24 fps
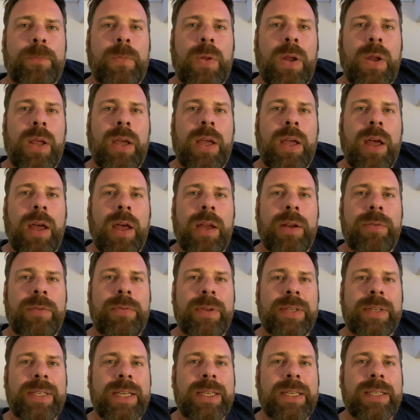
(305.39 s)
I kind of,
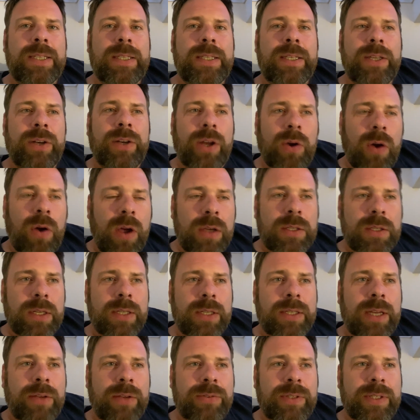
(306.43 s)
is this, asked
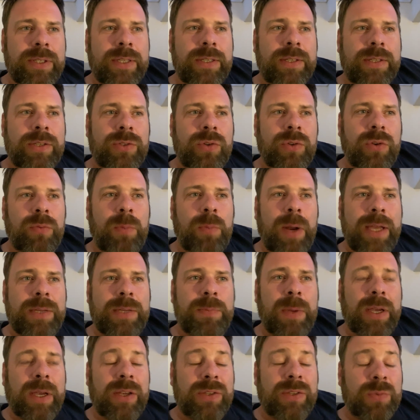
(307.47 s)
ourselves, is this the sort of place?
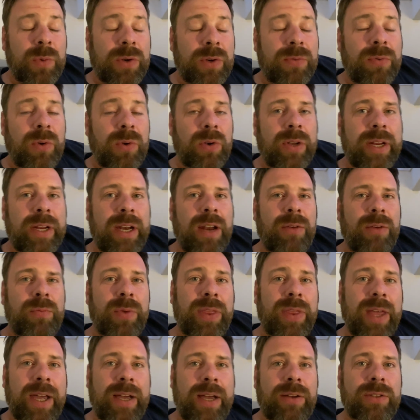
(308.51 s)
Because we'd fallen in love with
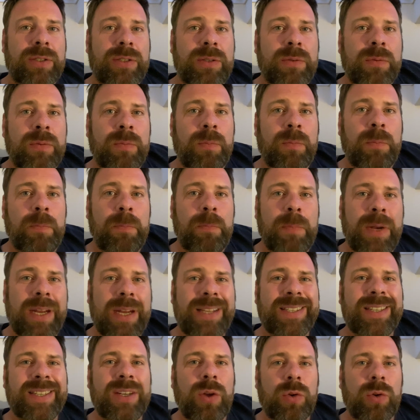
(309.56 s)
the house, but
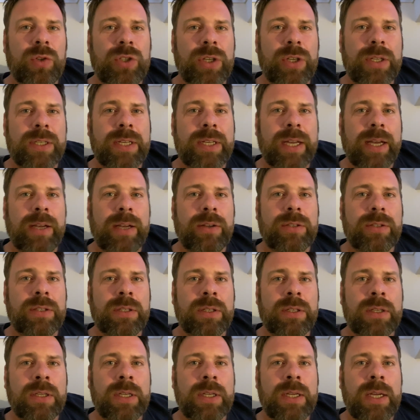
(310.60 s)
it's not just a house.
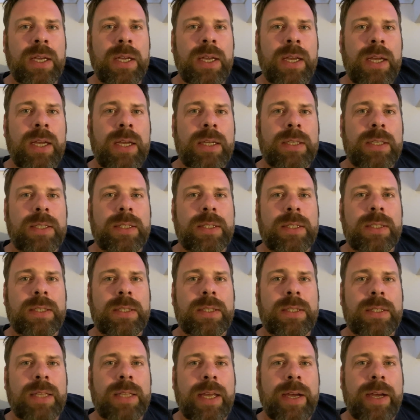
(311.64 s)

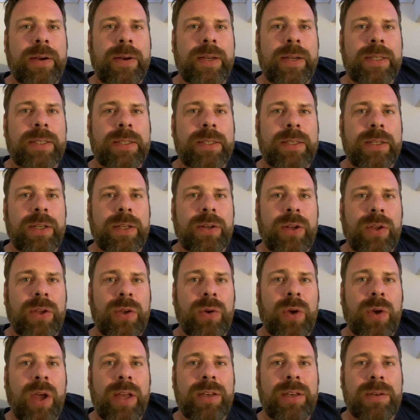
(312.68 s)
There is, you're
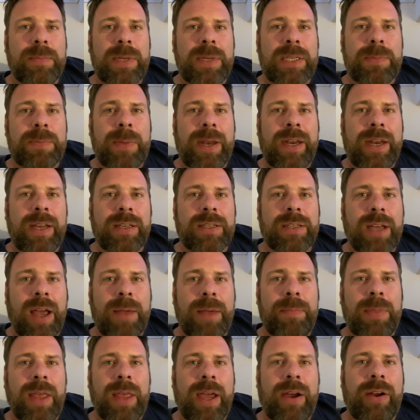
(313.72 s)
going to be spending
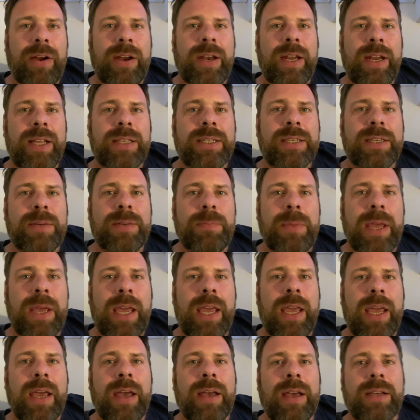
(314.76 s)
time there. It needs to
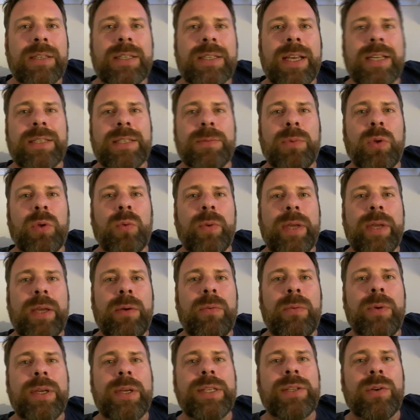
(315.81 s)
be accessible.
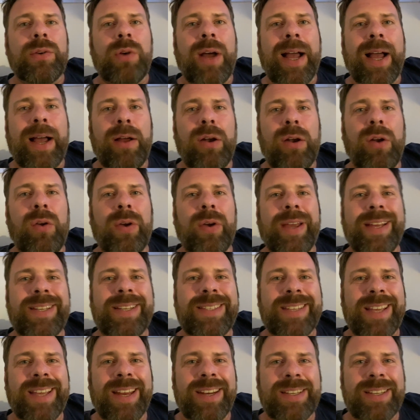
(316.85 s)
We saw how long it's
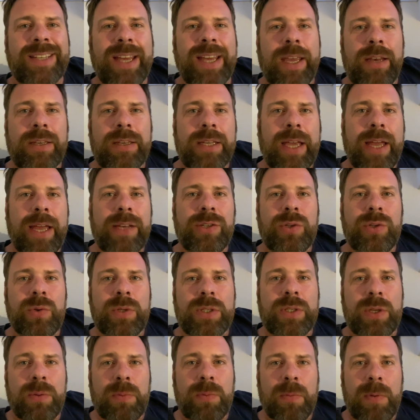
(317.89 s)
going to take to get to a
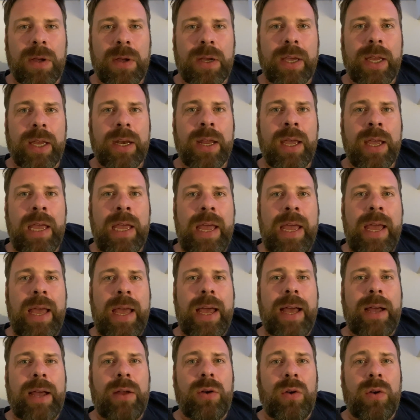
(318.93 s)
supermarket,
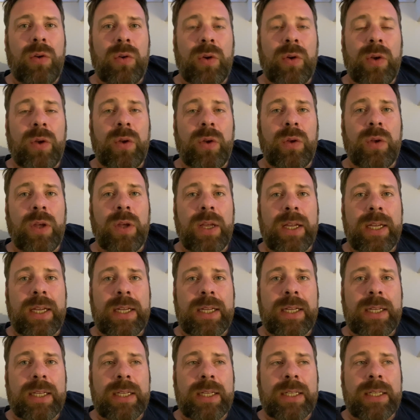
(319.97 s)
how long
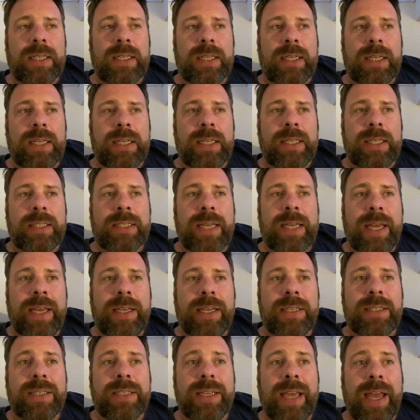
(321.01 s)
it
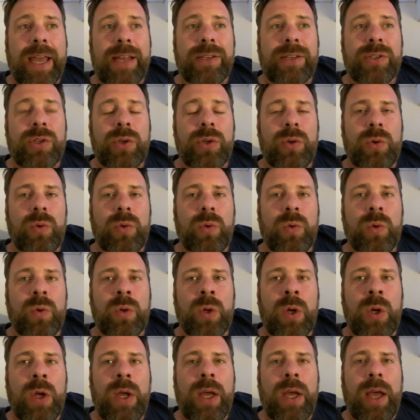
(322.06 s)
takes to get to
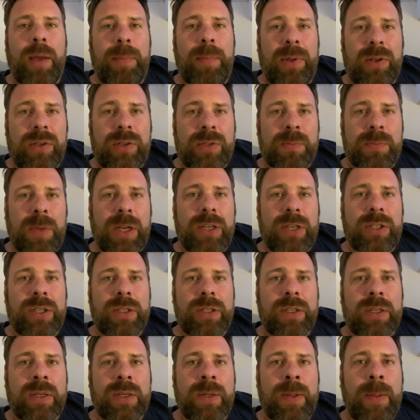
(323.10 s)
a builder's merchant,
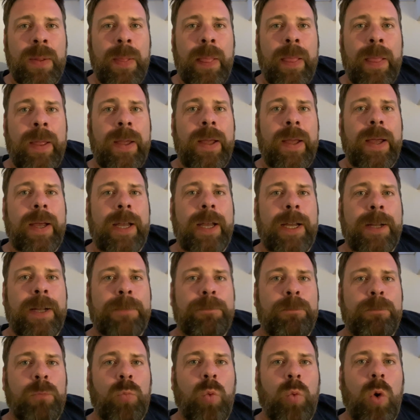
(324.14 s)

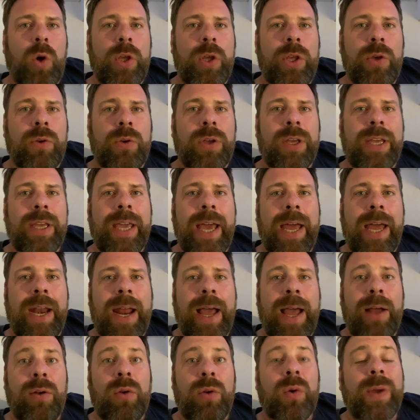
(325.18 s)
what you can get,
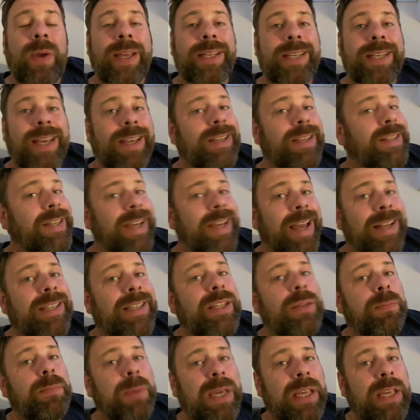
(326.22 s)
how long it takes to get to
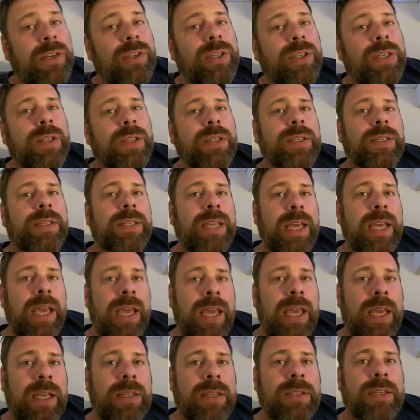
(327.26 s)
the beach, to the
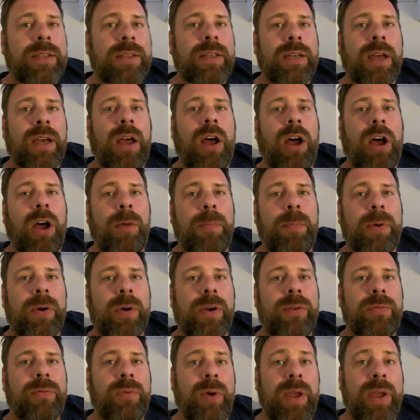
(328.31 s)
sea, to the harbour,
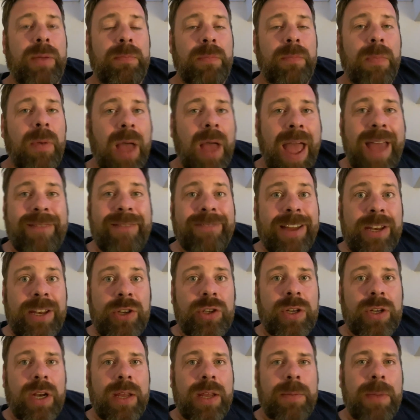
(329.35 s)
if we
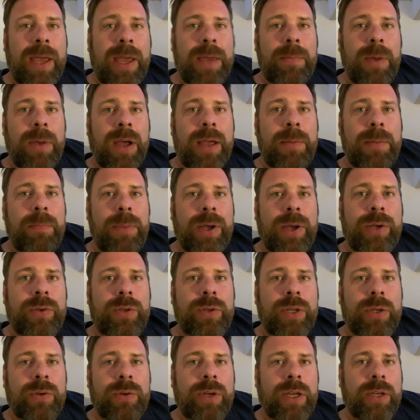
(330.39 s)
eventually may buy a boat,
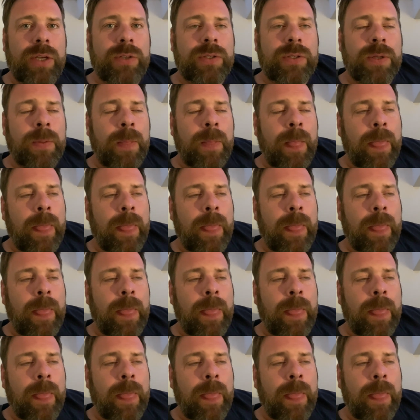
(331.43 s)
who knows.